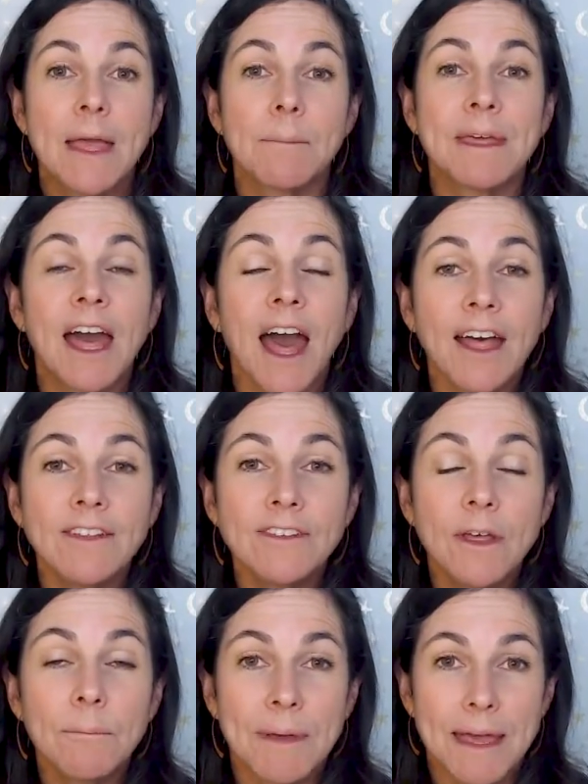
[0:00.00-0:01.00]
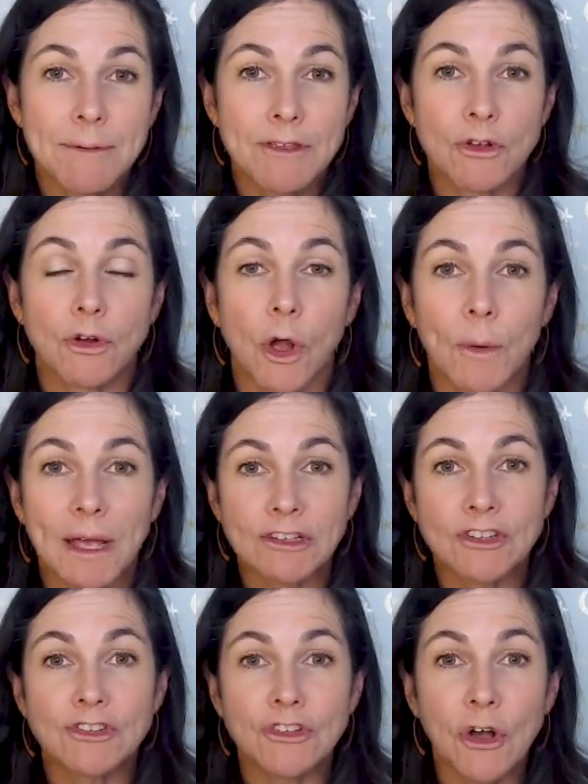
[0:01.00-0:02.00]
Because babies are growing
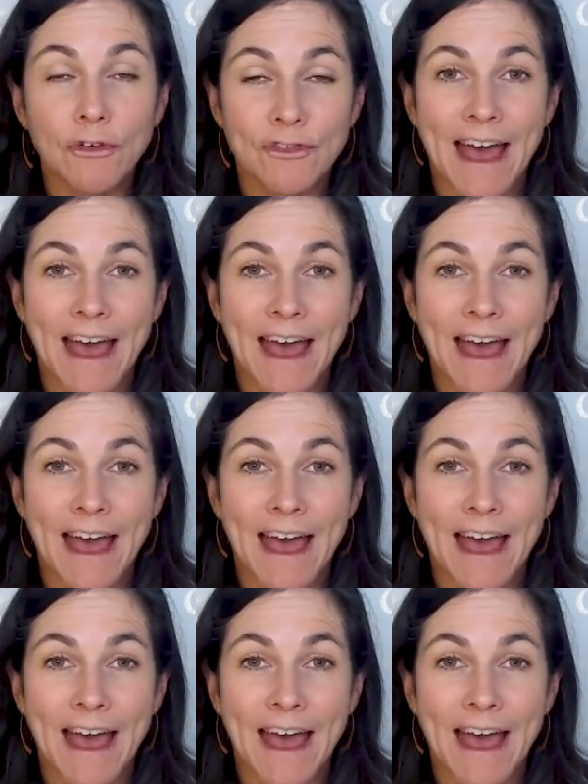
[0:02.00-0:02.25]
so